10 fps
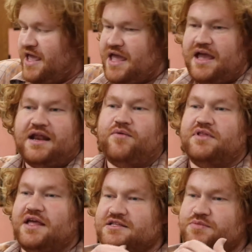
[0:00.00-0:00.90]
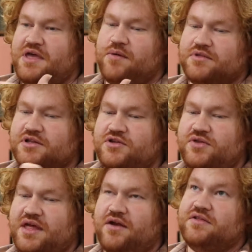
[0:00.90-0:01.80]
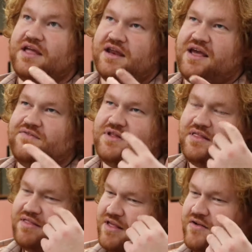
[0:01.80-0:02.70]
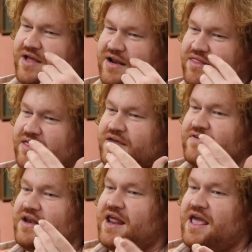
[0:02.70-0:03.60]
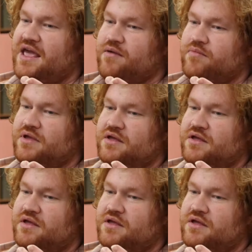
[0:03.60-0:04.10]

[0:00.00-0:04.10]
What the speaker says: And I would like to be able to do that, only I'd have to, kind of think of a name.